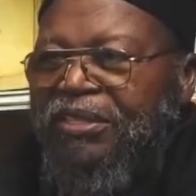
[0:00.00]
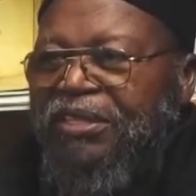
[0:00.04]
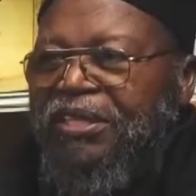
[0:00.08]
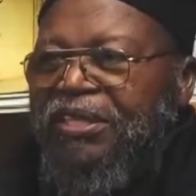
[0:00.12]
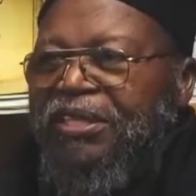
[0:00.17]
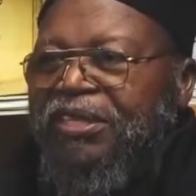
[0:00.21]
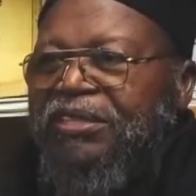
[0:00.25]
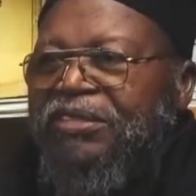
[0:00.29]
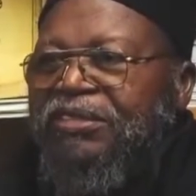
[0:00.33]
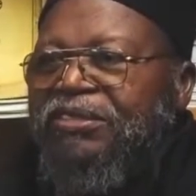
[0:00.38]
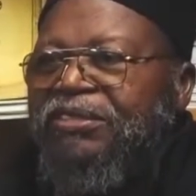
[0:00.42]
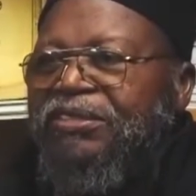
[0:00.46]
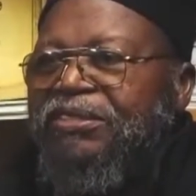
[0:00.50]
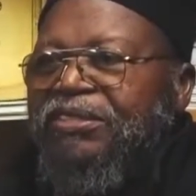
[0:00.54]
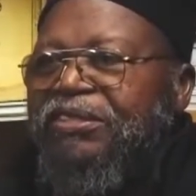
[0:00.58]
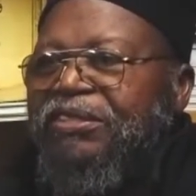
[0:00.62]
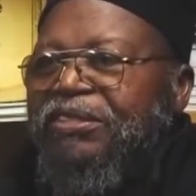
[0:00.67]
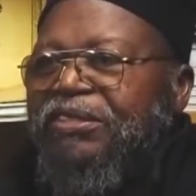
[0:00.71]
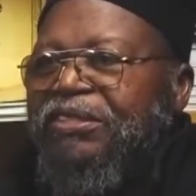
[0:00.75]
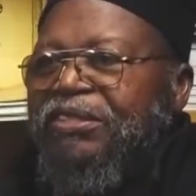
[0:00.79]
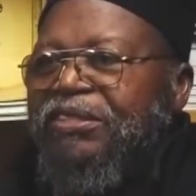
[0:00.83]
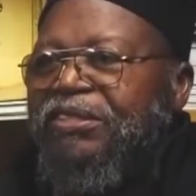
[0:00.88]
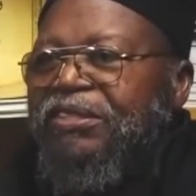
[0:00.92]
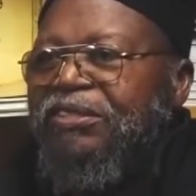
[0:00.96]
kids,
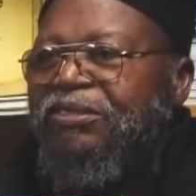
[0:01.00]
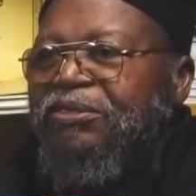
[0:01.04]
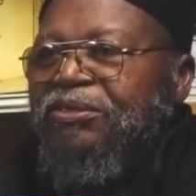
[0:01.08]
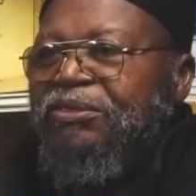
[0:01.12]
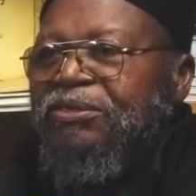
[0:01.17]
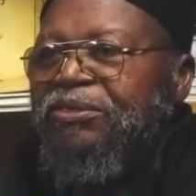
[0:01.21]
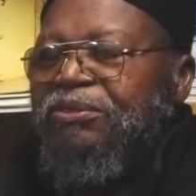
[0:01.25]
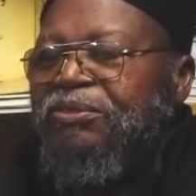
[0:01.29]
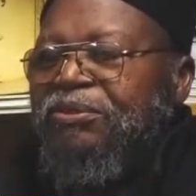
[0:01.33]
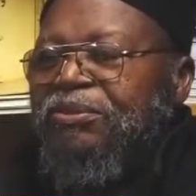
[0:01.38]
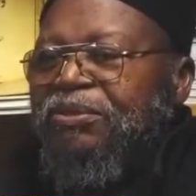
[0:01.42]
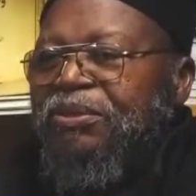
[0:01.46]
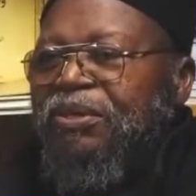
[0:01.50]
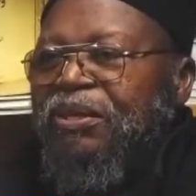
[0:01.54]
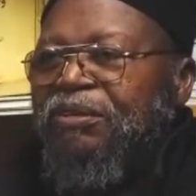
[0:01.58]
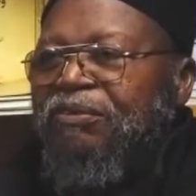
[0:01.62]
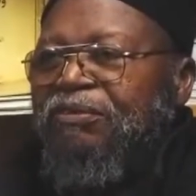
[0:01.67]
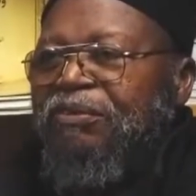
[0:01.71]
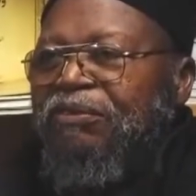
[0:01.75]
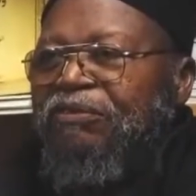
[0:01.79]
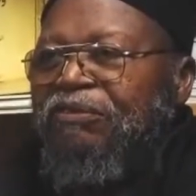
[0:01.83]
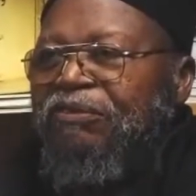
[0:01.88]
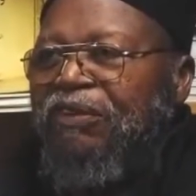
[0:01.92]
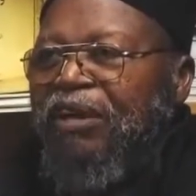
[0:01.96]

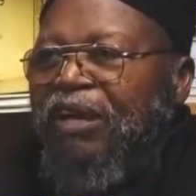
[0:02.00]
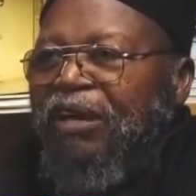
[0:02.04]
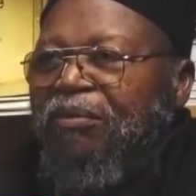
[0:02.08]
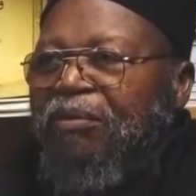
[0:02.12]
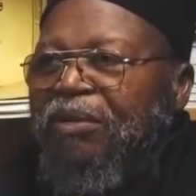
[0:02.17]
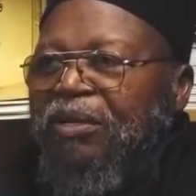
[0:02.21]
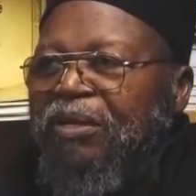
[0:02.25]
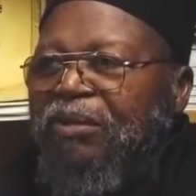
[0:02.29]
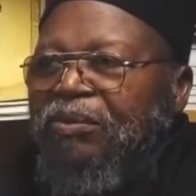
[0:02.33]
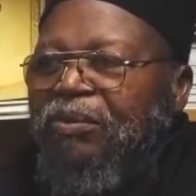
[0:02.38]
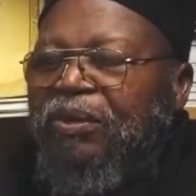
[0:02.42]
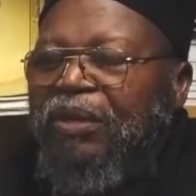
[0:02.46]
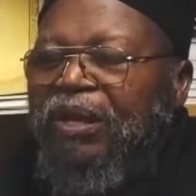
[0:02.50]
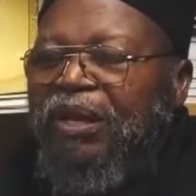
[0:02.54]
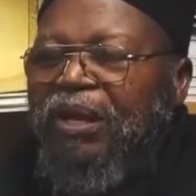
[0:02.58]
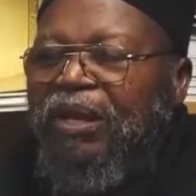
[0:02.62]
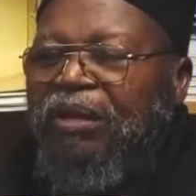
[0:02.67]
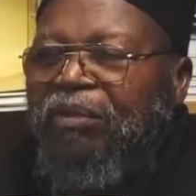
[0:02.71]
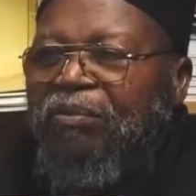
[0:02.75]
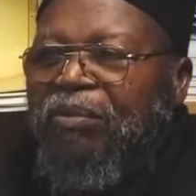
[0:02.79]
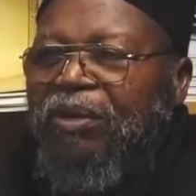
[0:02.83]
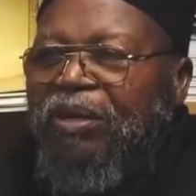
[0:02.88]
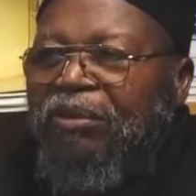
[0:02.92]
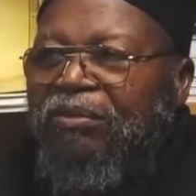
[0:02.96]
of the family. We
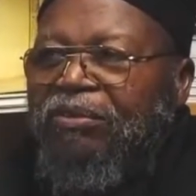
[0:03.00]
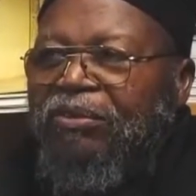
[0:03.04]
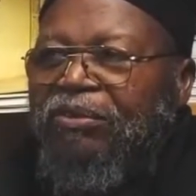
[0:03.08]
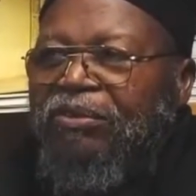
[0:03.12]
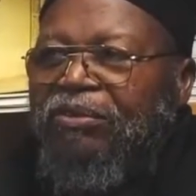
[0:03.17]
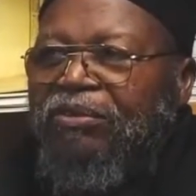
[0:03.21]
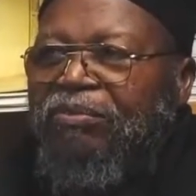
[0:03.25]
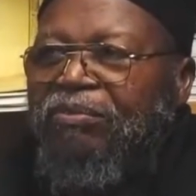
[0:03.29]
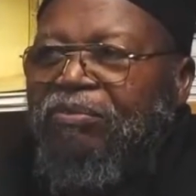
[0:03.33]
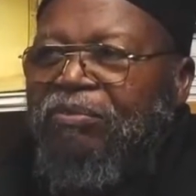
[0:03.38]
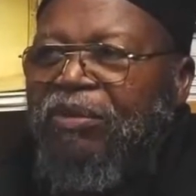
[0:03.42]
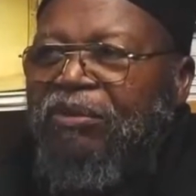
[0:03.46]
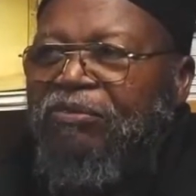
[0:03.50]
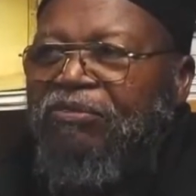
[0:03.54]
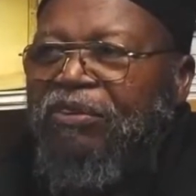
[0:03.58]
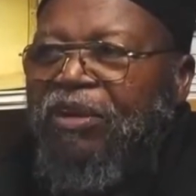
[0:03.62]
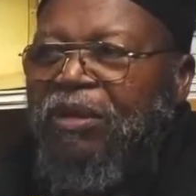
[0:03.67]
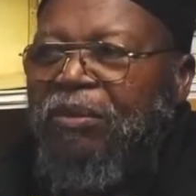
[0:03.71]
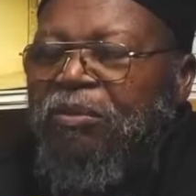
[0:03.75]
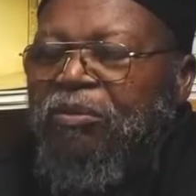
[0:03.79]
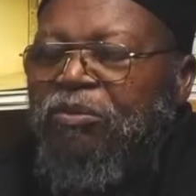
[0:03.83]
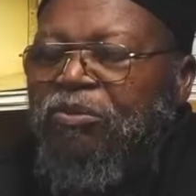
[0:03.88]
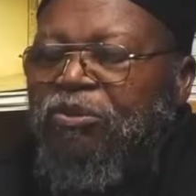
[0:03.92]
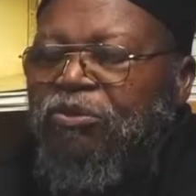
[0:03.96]
had my
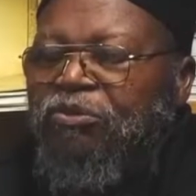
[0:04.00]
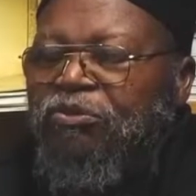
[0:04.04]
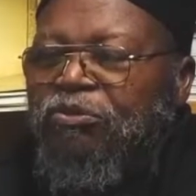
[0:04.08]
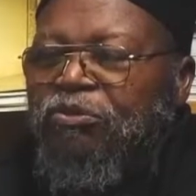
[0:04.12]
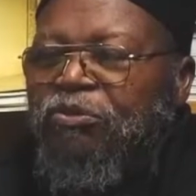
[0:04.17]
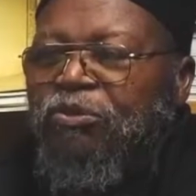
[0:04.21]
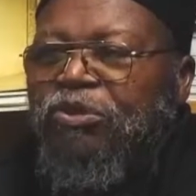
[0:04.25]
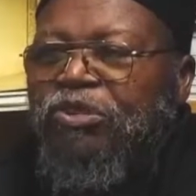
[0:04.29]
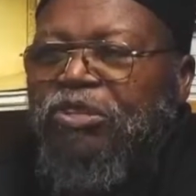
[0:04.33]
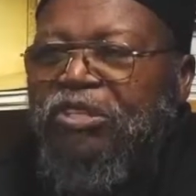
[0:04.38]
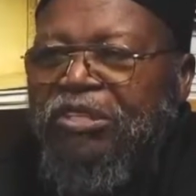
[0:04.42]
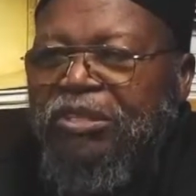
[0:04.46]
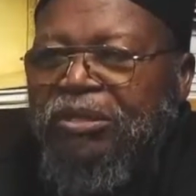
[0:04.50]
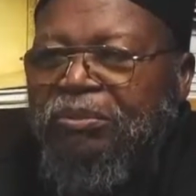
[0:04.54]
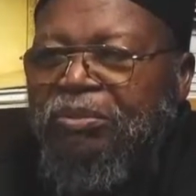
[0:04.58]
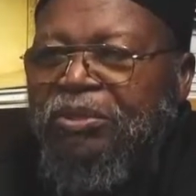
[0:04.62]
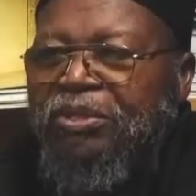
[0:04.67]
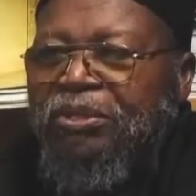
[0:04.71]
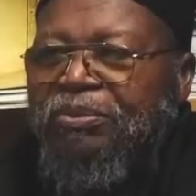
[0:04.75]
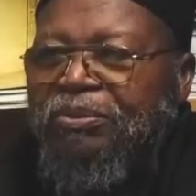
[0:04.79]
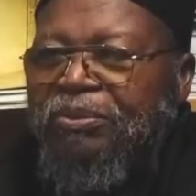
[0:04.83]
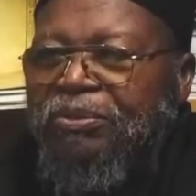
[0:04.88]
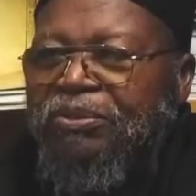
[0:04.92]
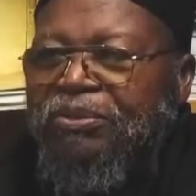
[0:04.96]
family was 14
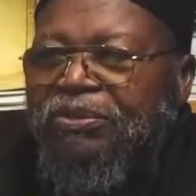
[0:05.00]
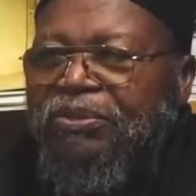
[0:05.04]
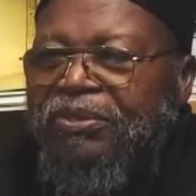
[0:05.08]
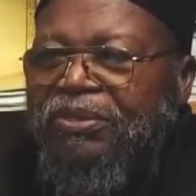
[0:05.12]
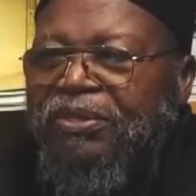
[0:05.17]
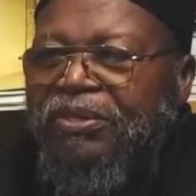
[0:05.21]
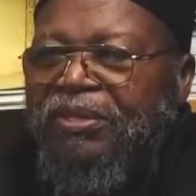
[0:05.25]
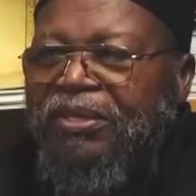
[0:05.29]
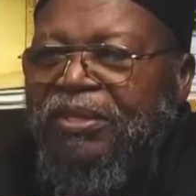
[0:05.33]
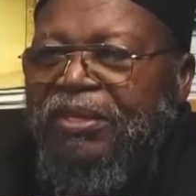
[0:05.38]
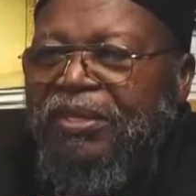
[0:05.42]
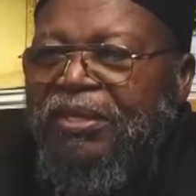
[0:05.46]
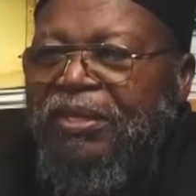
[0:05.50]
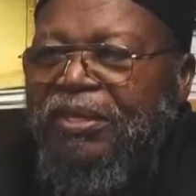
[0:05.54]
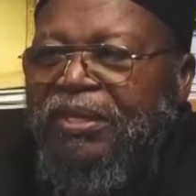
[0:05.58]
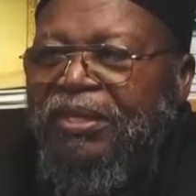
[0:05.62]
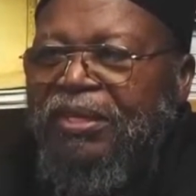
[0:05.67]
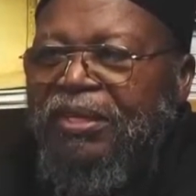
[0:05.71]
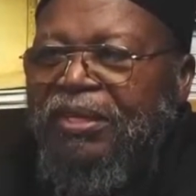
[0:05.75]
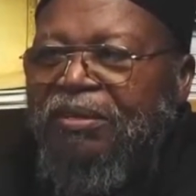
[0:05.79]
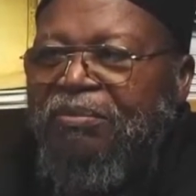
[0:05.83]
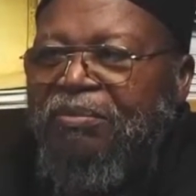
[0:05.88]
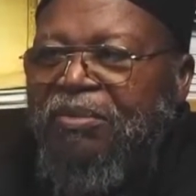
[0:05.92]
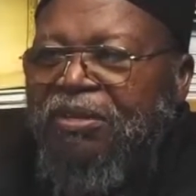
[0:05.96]
people
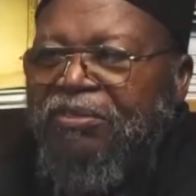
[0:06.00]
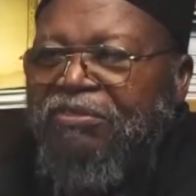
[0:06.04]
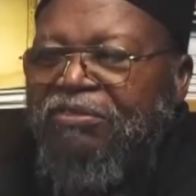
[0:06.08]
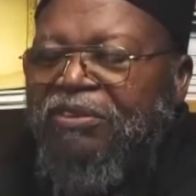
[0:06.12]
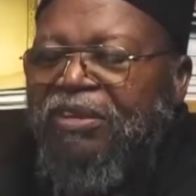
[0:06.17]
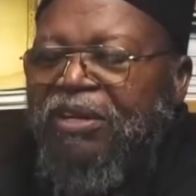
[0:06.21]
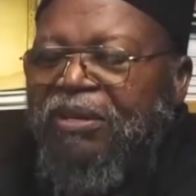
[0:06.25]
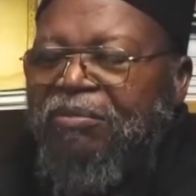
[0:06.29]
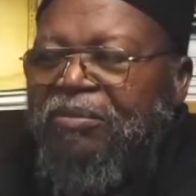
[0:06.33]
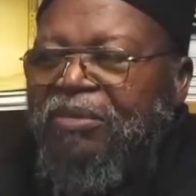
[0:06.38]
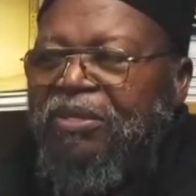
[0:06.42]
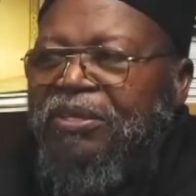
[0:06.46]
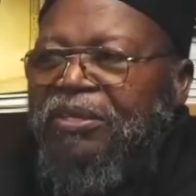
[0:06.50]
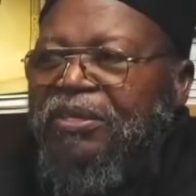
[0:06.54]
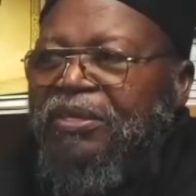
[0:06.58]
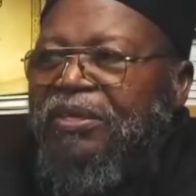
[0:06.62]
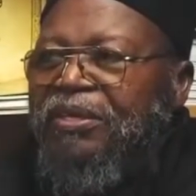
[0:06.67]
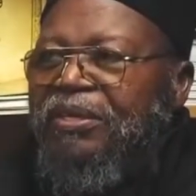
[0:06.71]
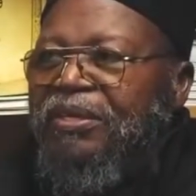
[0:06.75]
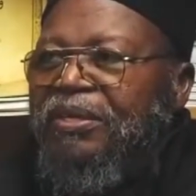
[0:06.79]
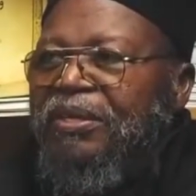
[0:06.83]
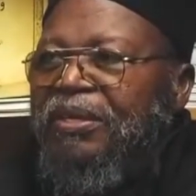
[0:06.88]
in my family.